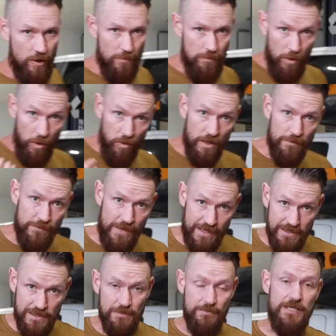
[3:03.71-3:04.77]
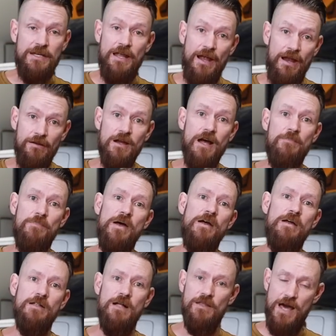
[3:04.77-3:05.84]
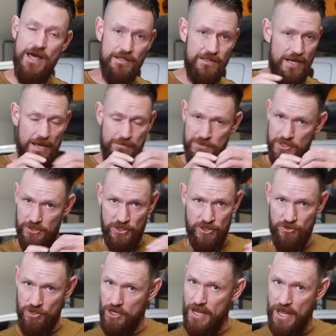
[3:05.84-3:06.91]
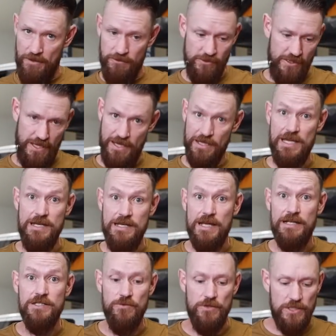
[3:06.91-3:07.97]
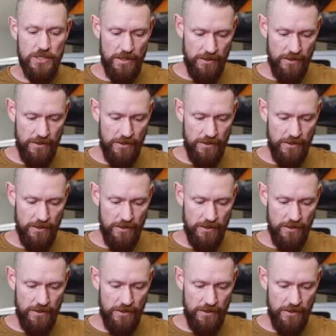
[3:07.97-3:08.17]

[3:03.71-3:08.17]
all pull up next to me and air up. A lot of times you're strung out, you can't get next to each